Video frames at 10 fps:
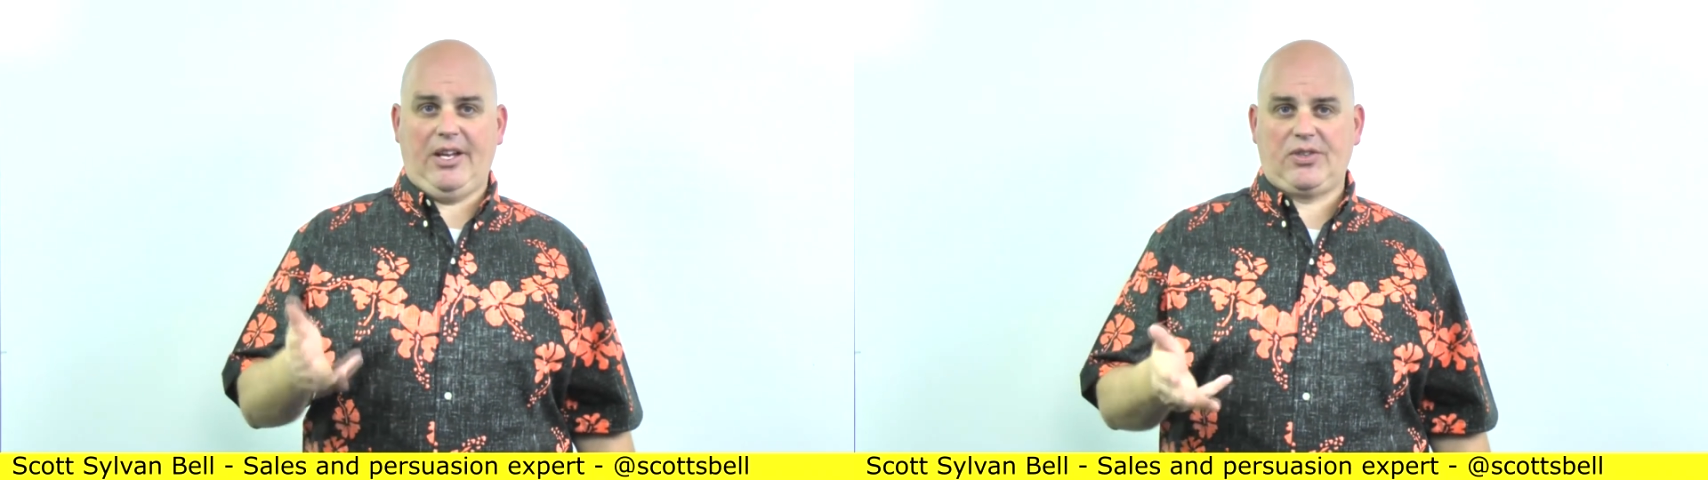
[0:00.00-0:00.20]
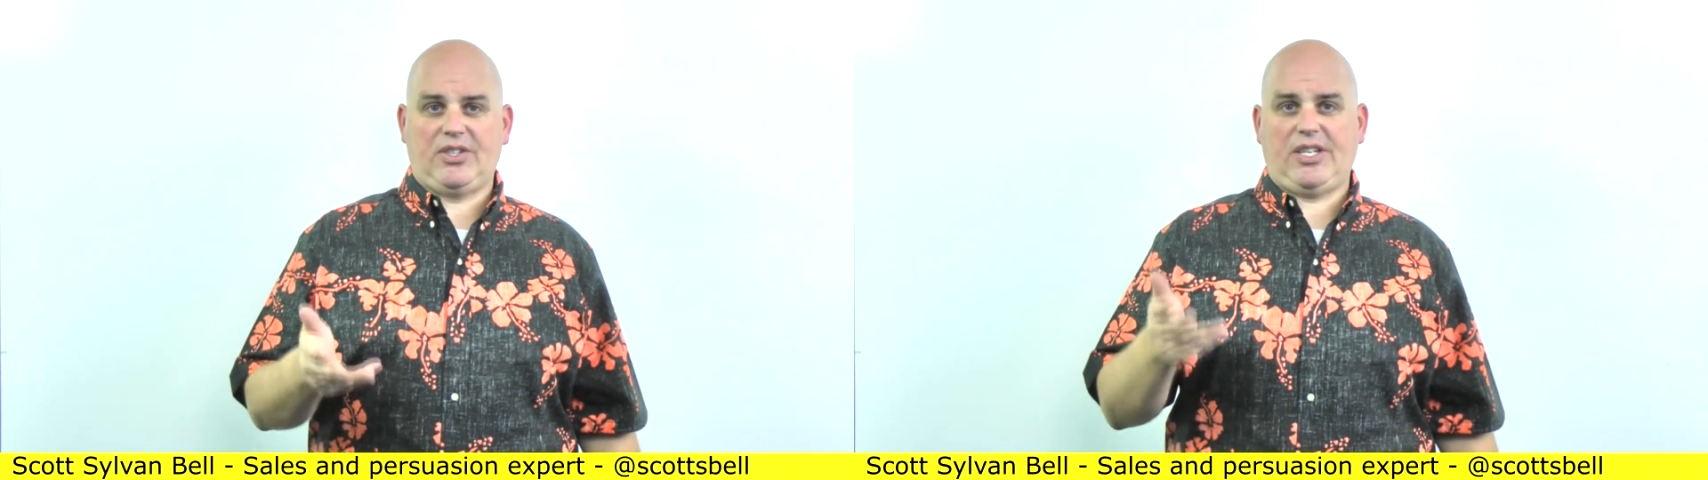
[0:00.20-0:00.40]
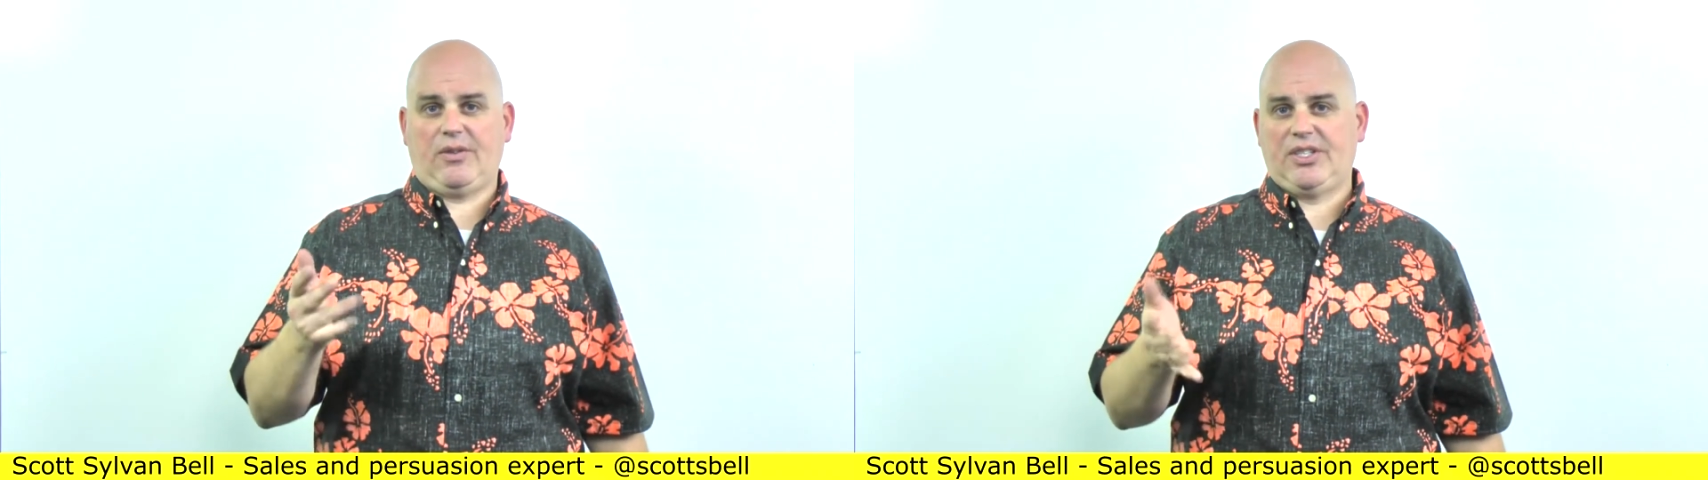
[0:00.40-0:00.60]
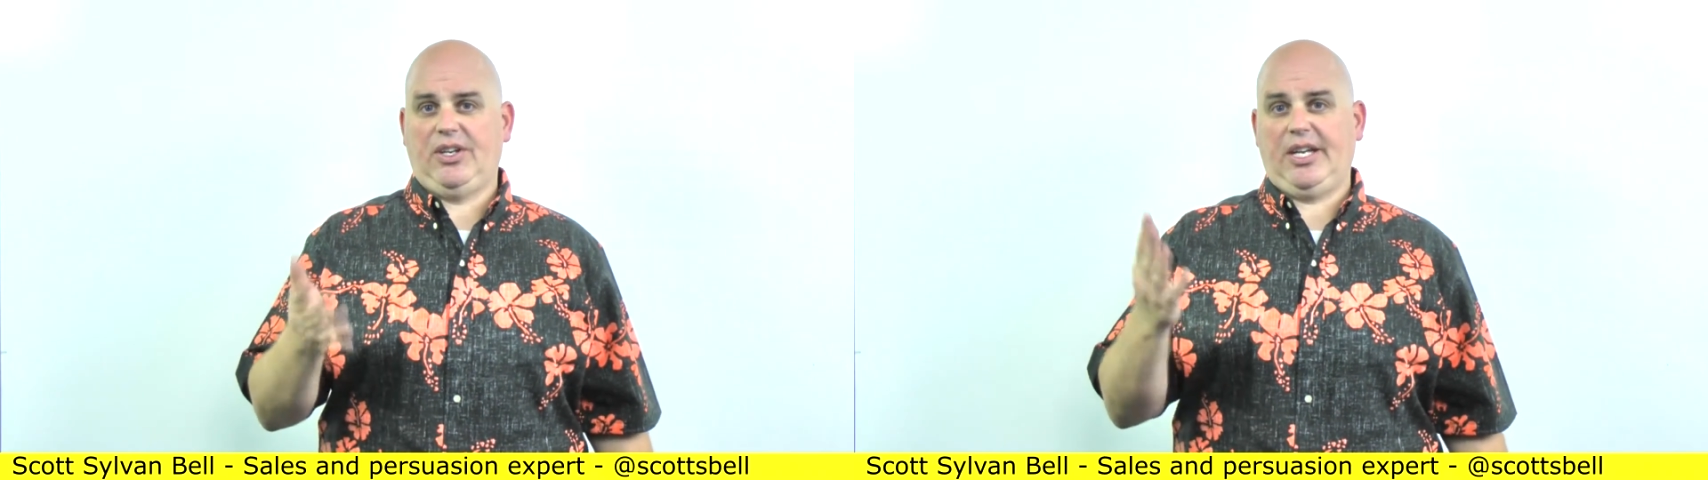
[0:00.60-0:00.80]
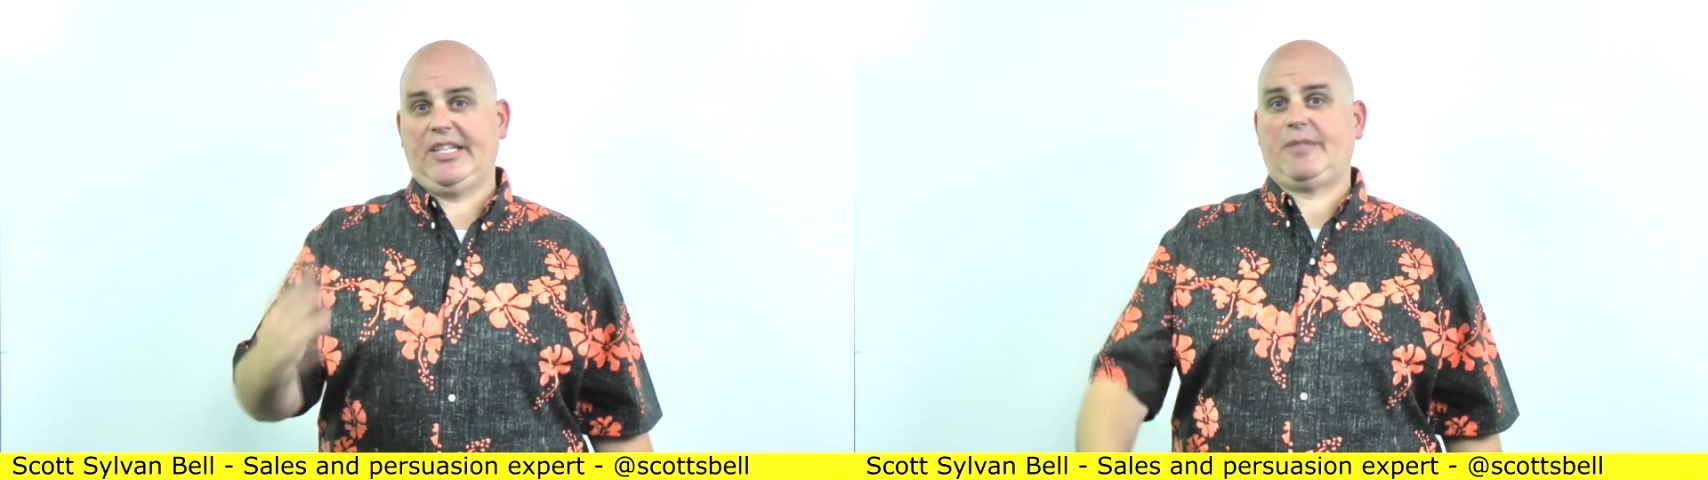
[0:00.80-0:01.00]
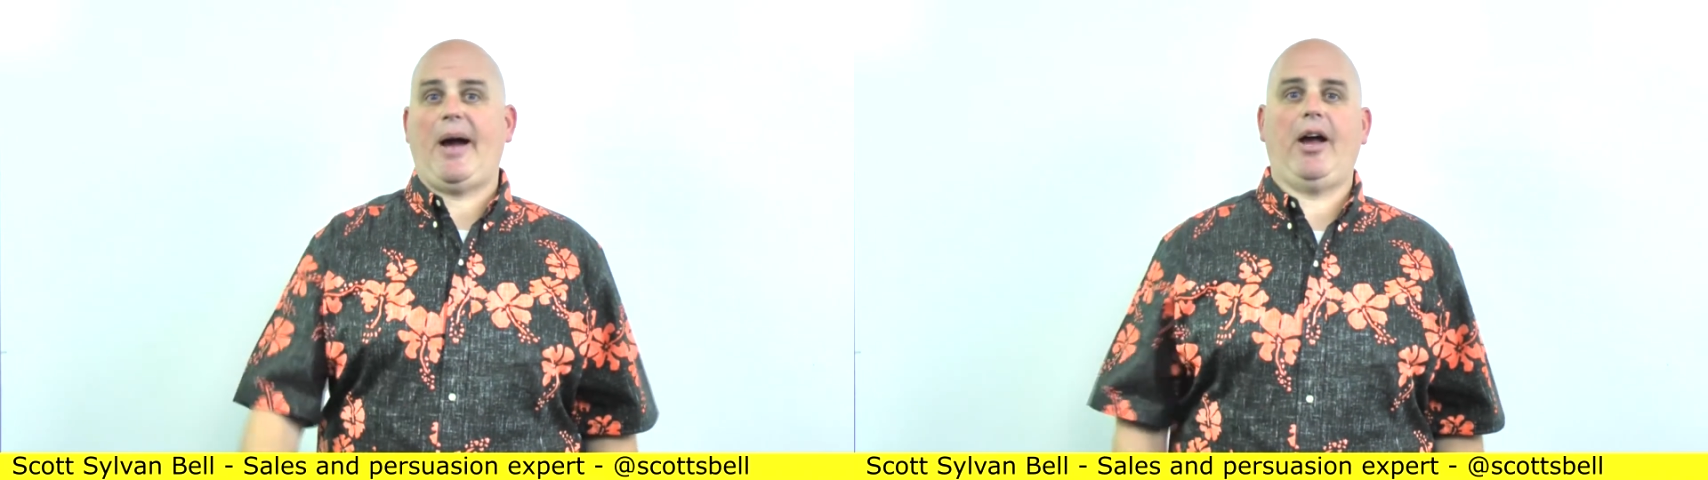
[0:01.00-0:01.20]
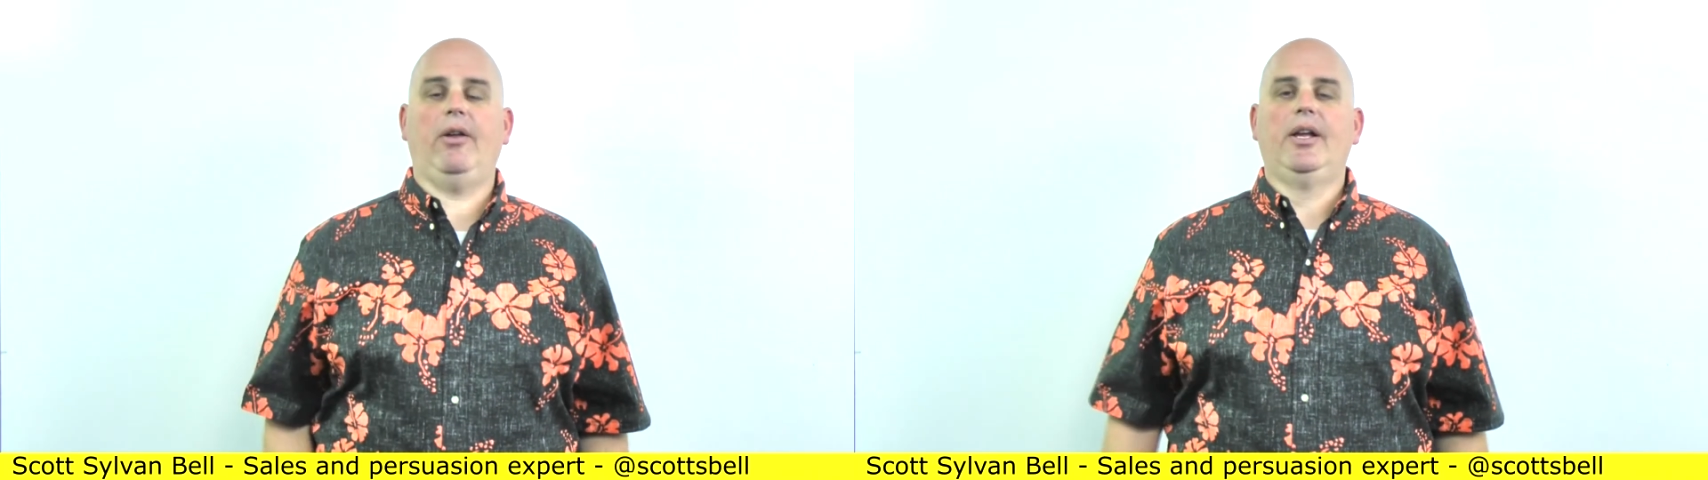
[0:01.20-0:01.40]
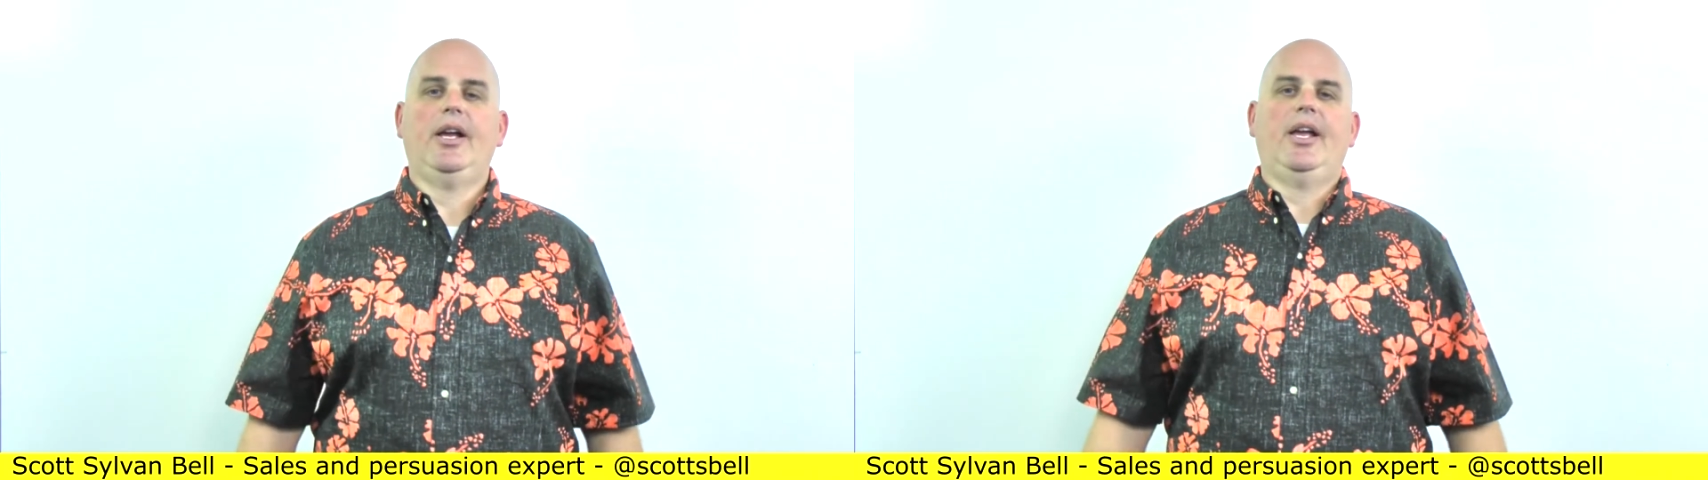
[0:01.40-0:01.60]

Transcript: interesting, resilient, smile.